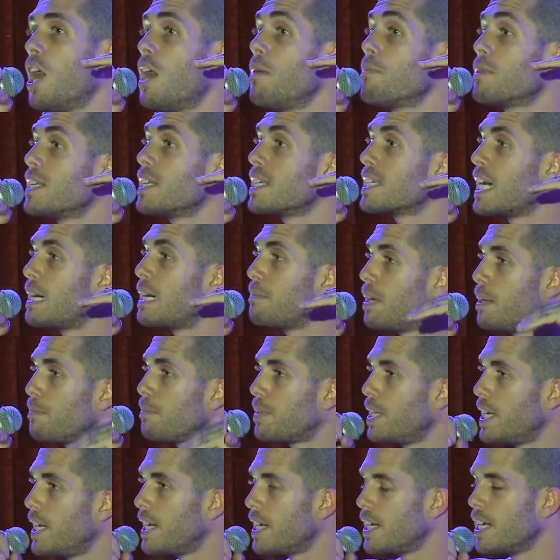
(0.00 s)
I'm gonna come up
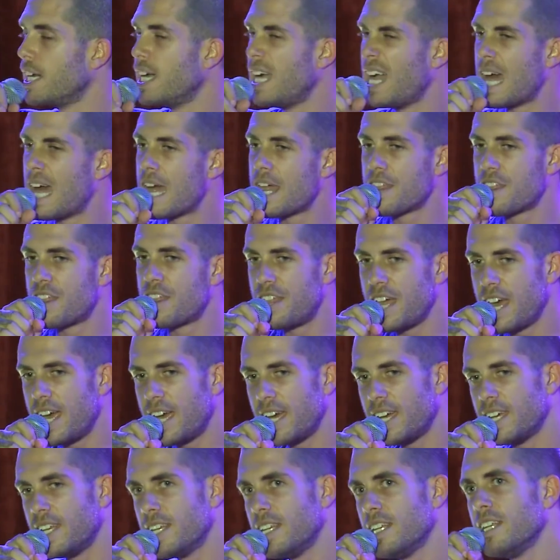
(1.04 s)
there.
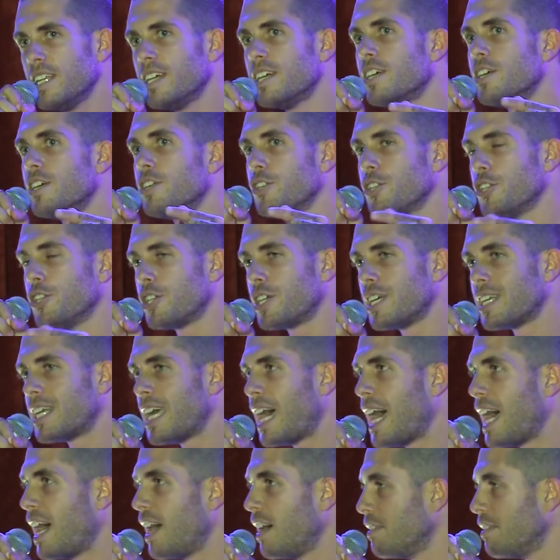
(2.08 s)
Then you can
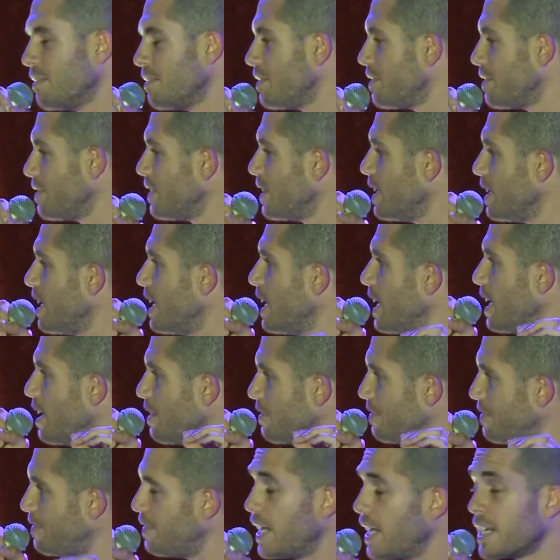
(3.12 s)
have
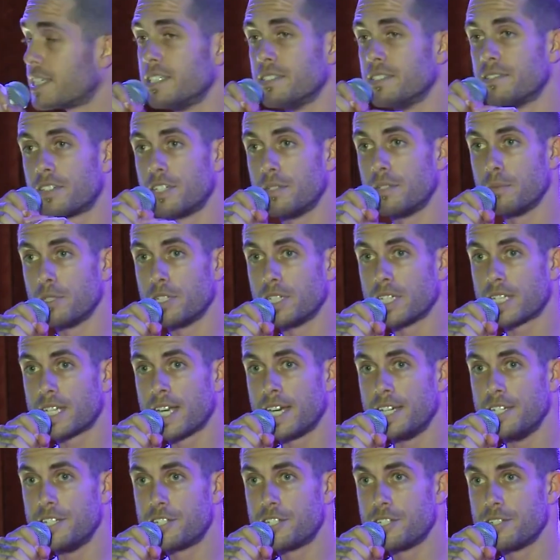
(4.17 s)
effective
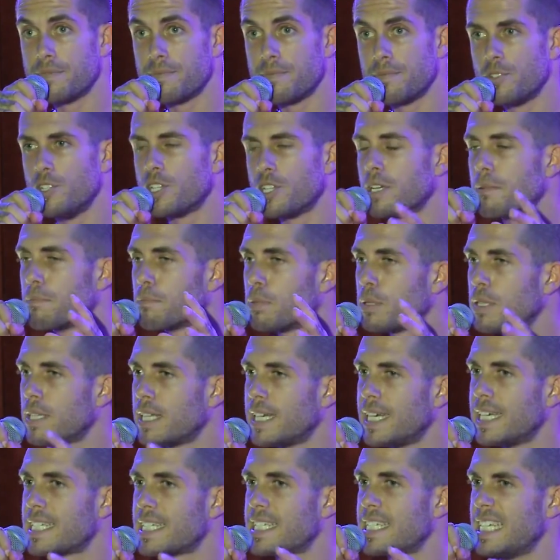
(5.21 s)
communication. You can
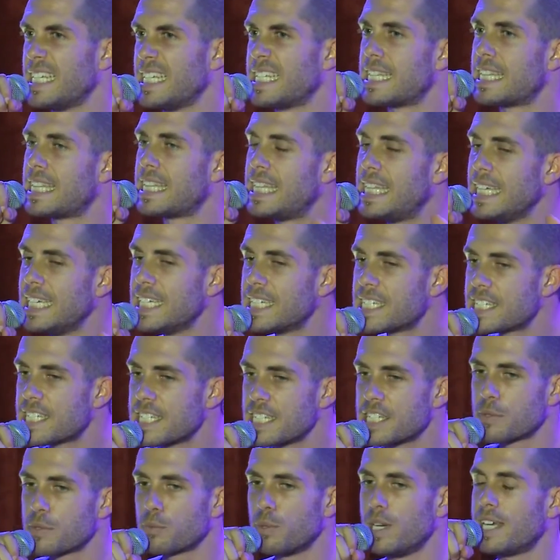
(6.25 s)
plant seeds. This
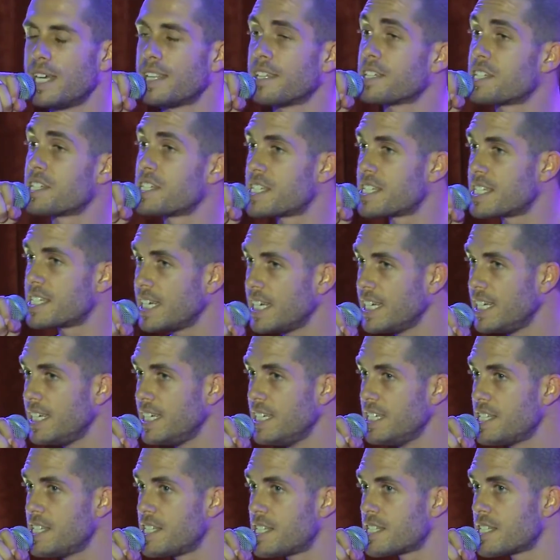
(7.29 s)
is where the
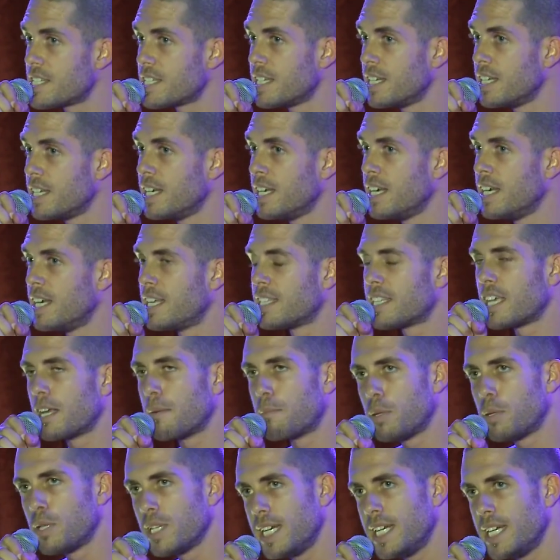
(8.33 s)
seeds that are
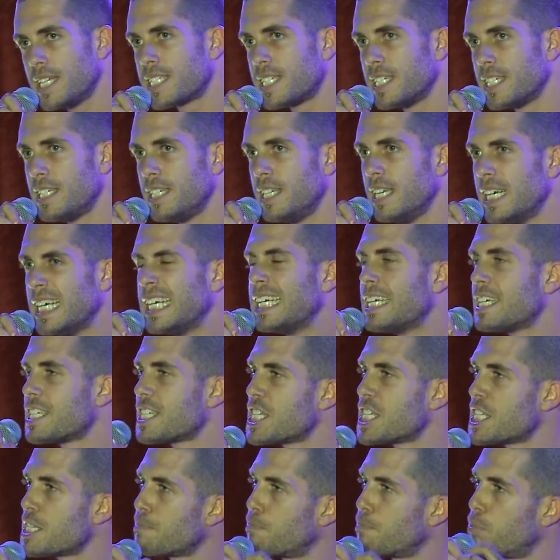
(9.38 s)
planted
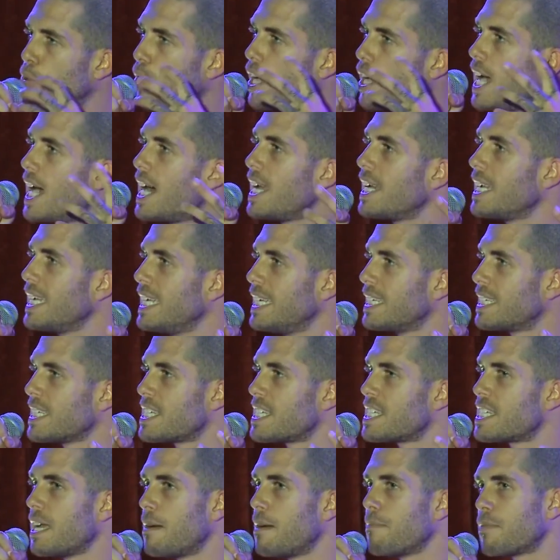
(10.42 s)
sprout into
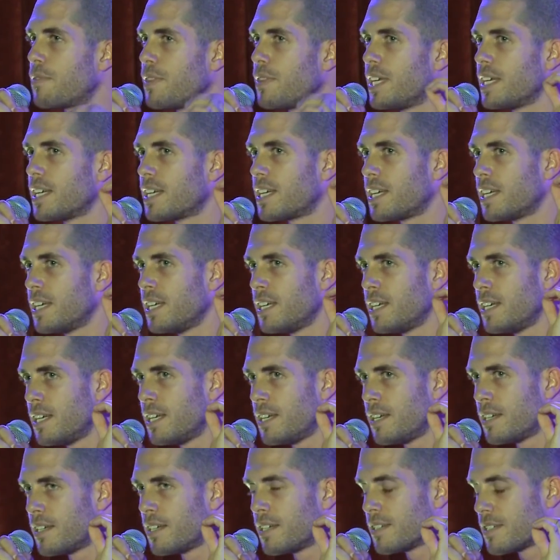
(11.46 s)
something
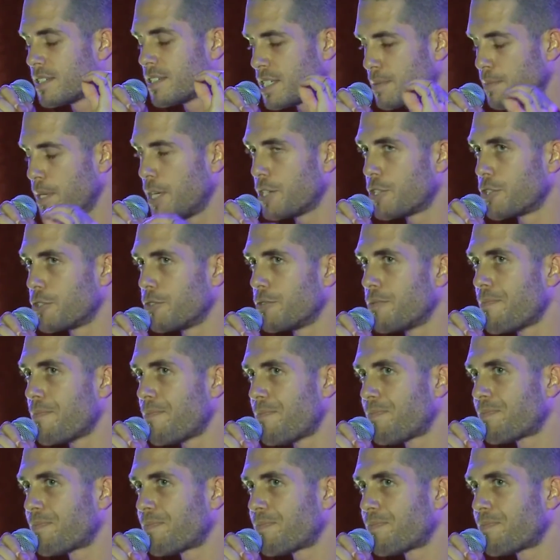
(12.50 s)
special.